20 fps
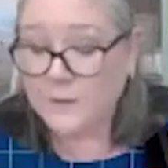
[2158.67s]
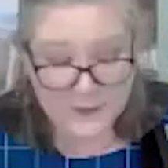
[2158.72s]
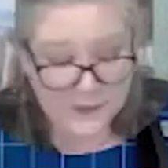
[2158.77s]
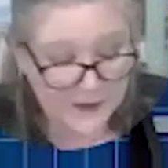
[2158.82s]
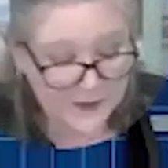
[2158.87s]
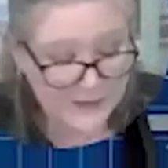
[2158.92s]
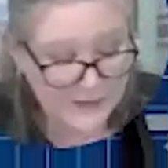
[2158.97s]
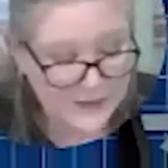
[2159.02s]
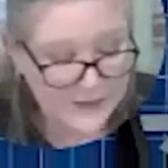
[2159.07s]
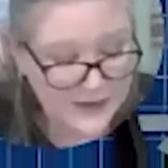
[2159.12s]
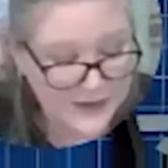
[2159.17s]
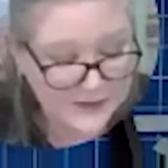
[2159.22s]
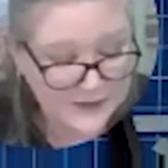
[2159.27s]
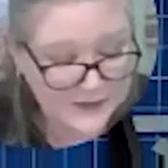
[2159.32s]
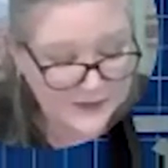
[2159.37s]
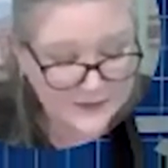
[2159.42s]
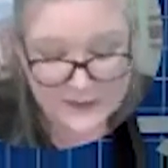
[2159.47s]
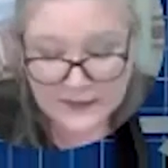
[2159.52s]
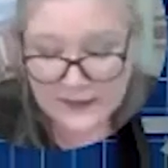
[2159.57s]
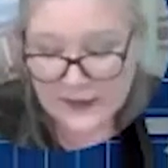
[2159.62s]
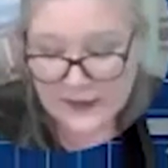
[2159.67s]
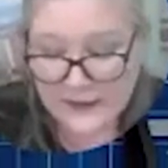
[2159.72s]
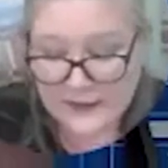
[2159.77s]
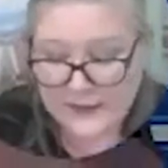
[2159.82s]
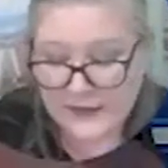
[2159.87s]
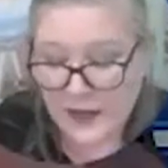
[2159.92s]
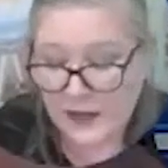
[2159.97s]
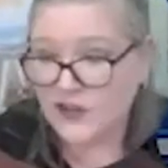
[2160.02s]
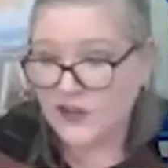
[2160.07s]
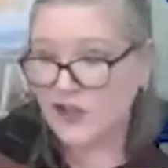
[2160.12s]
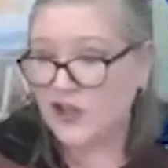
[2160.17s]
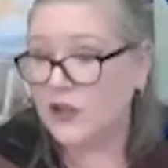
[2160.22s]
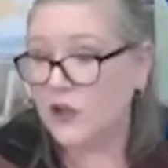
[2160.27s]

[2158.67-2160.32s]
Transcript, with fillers: that this is touching your